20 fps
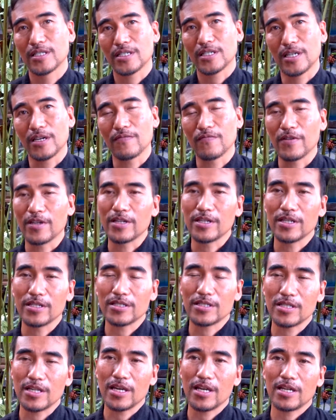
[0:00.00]
Can we
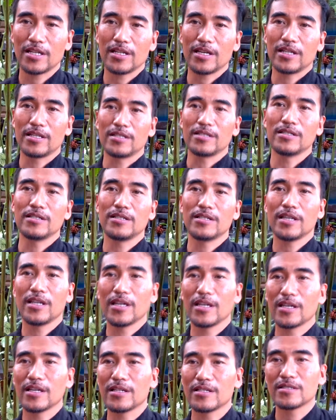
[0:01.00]
understand and
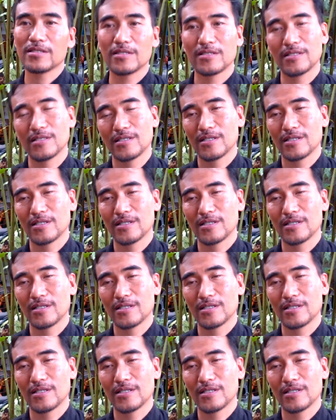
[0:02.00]
learning mm.